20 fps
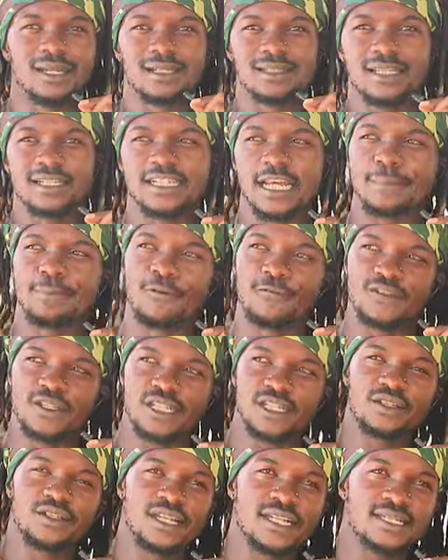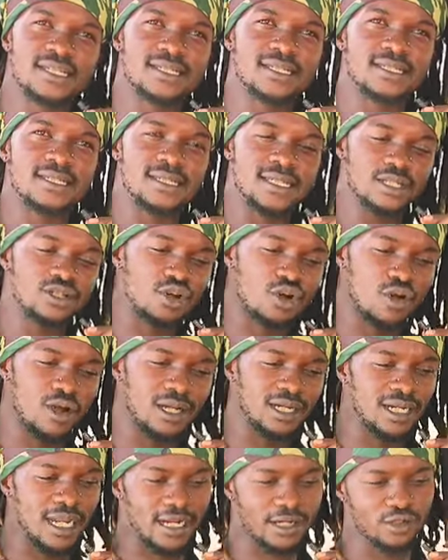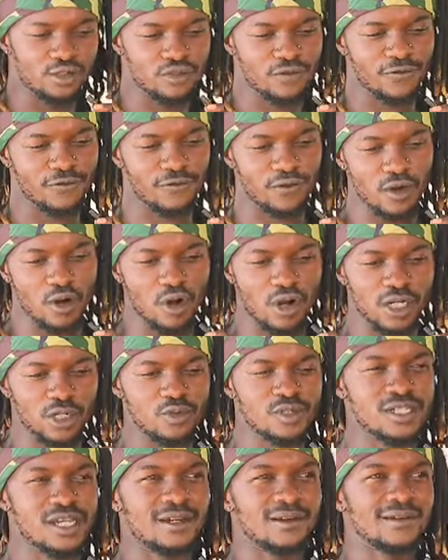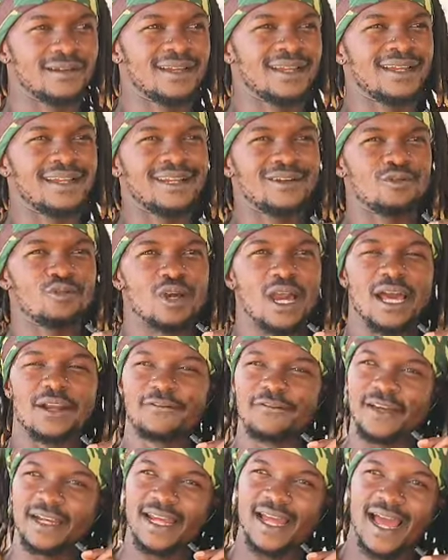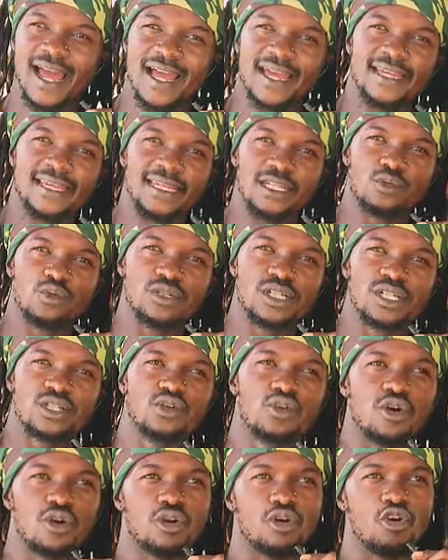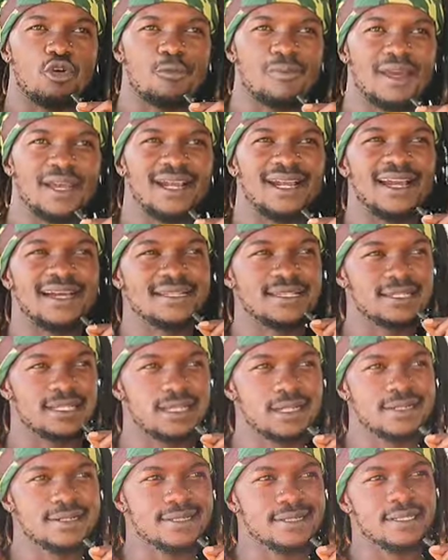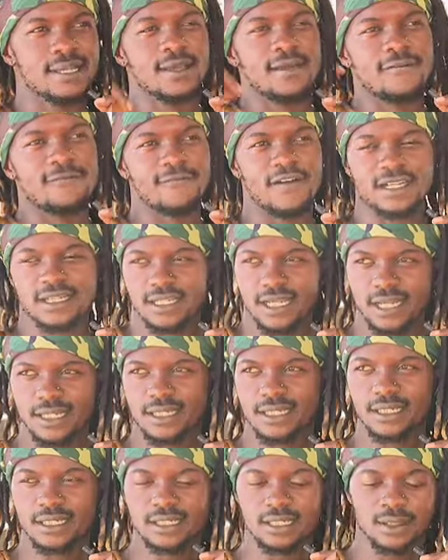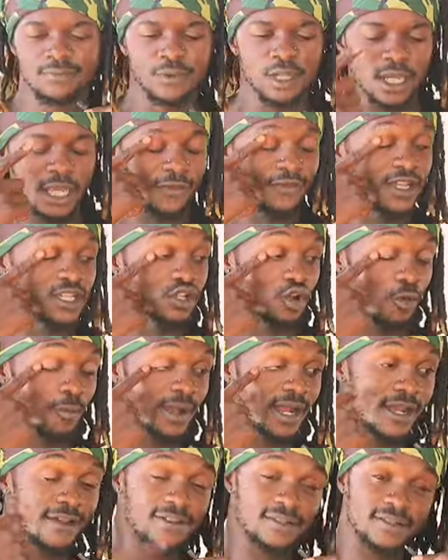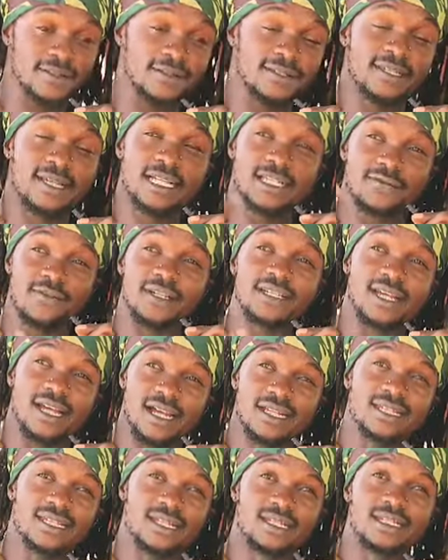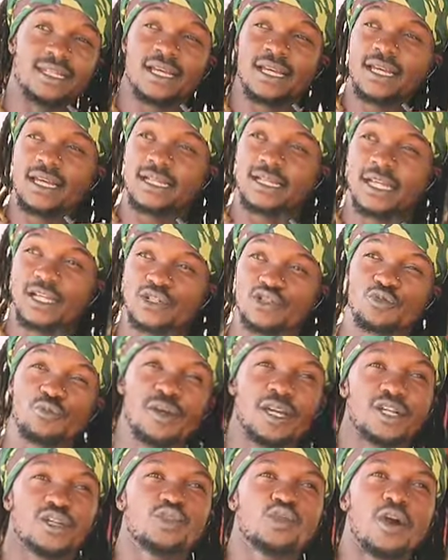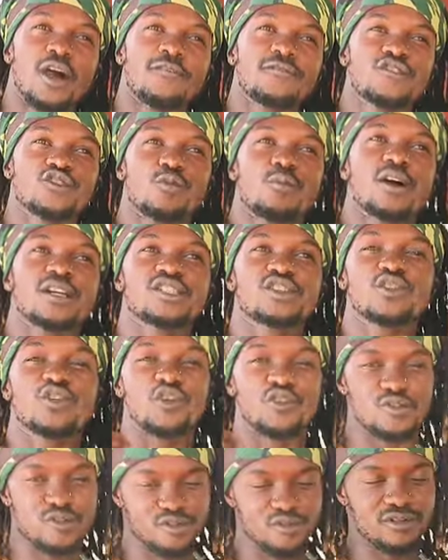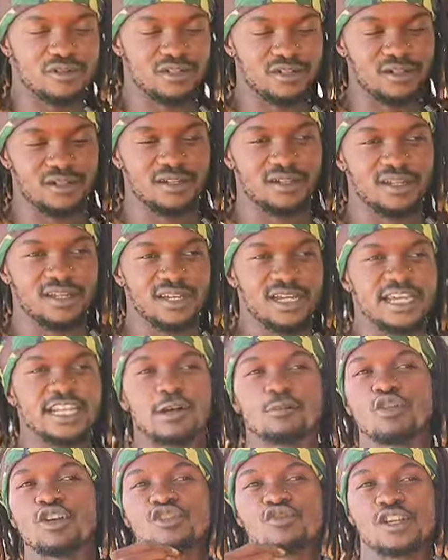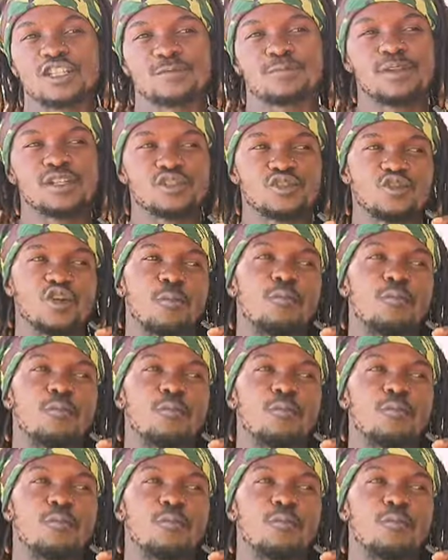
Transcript: The type of these seed oil are not oil which are very high in what is called omega-6 fatty acids. And these omega-6 fatty acids tend to make you have so much cortisol. And I'm going to explain to you